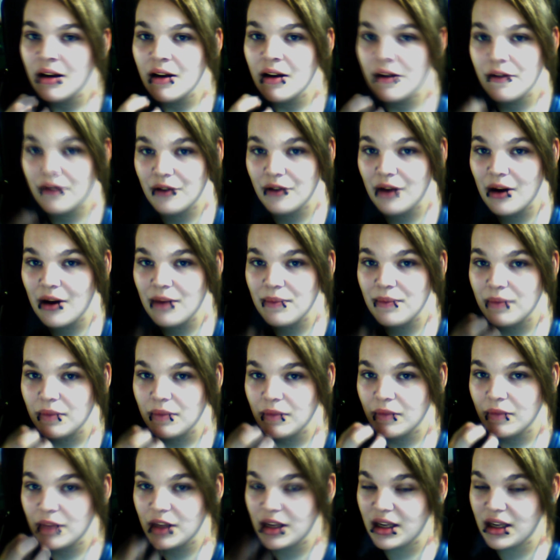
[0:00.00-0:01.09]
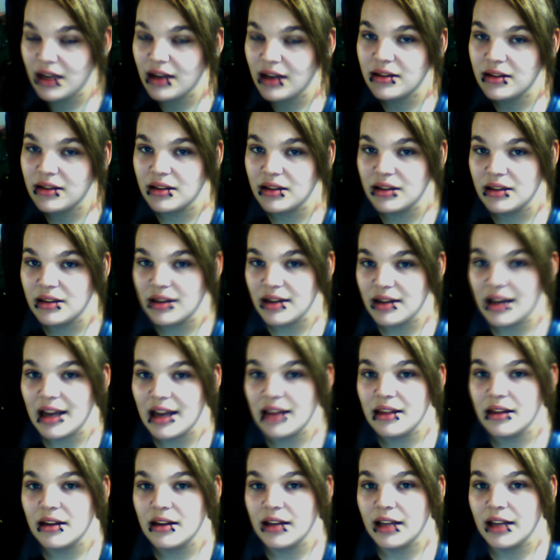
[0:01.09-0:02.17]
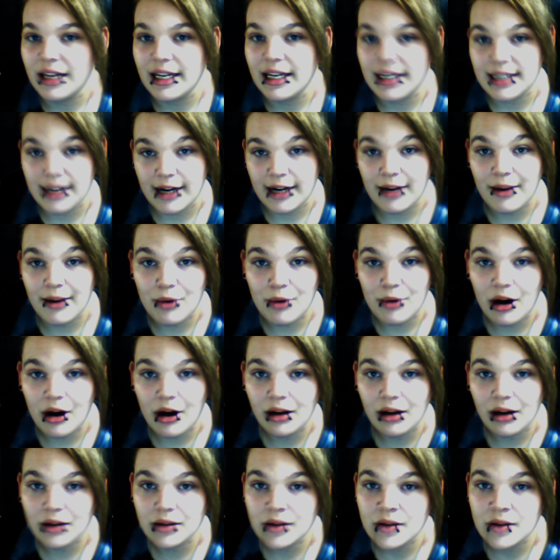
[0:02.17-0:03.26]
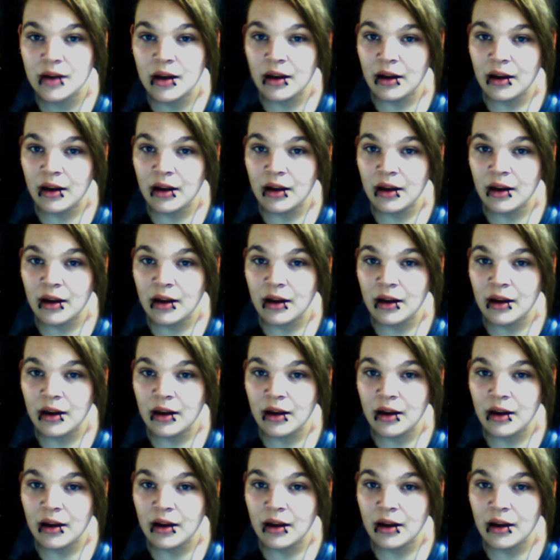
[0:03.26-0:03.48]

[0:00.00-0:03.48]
from the yeast inside the like dairy products.